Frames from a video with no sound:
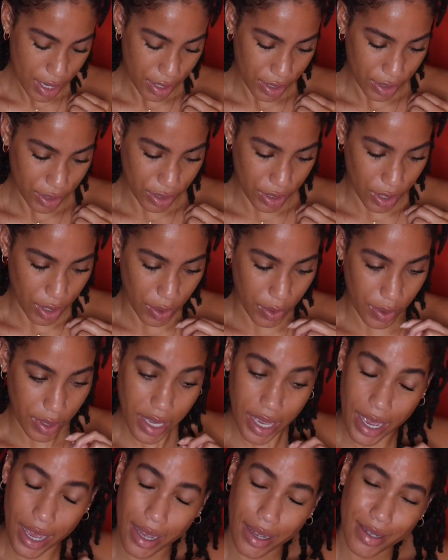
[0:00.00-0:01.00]
So
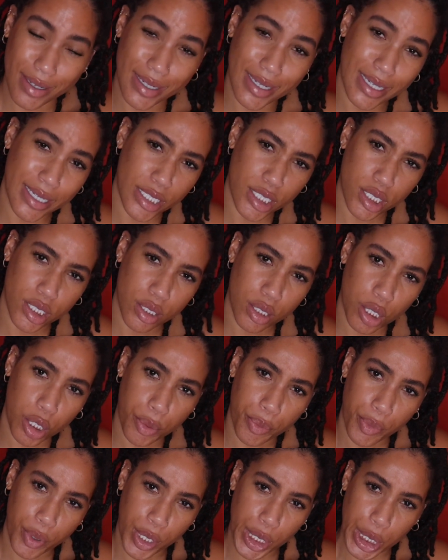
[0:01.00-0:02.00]
yeah, it's
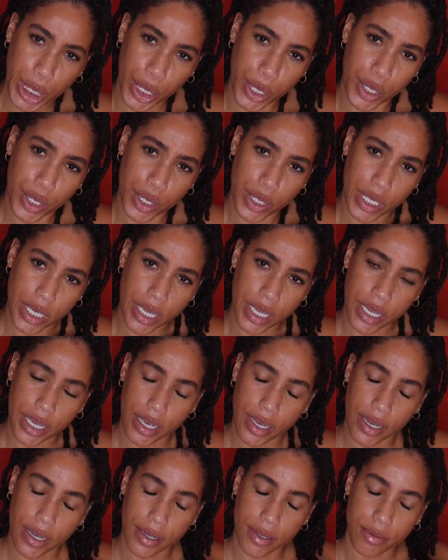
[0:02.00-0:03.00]
pretty early,
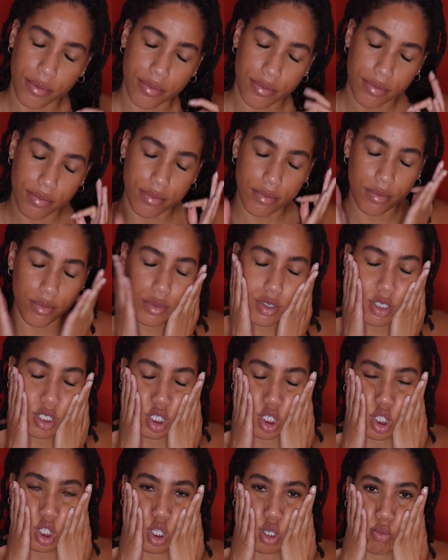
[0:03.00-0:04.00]
still
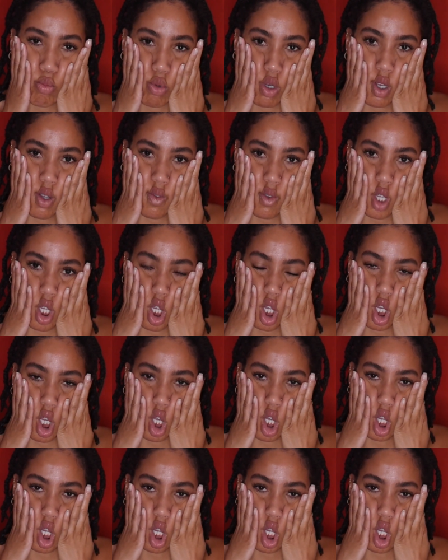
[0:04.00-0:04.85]
a little puffy.